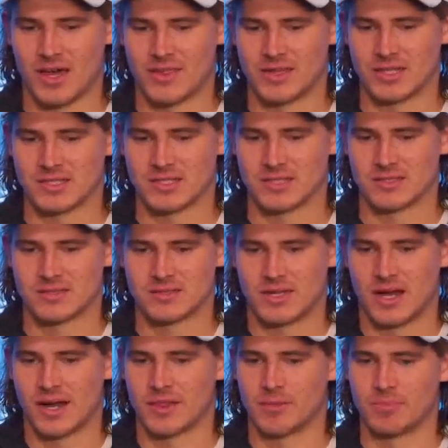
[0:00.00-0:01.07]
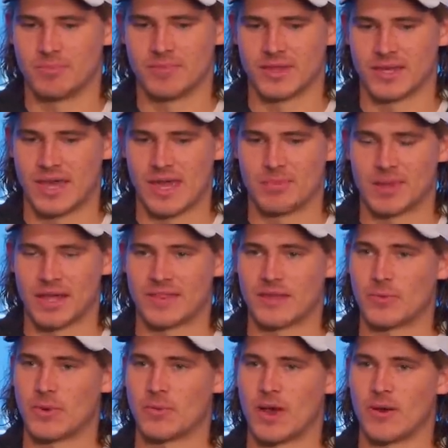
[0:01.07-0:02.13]
think it's just kind of the game plan
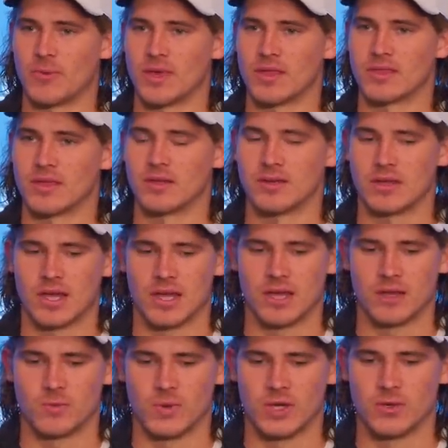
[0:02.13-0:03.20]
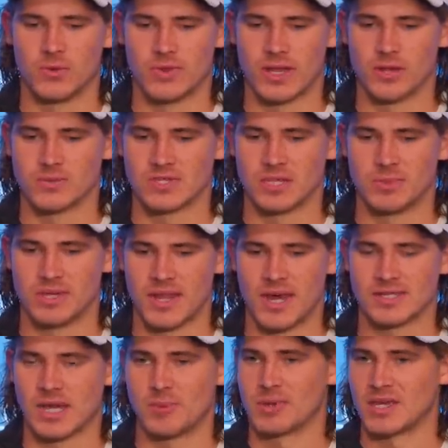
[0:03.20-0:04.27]
that we went with, and we knew that it was going to be
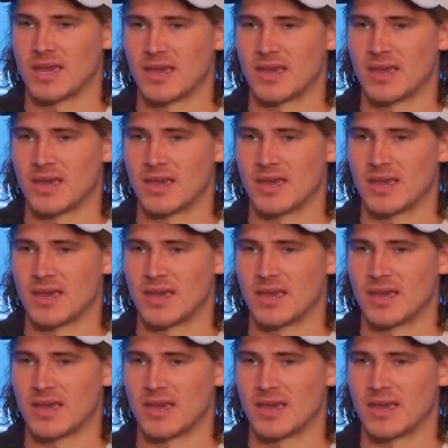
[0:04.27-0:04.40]
that type of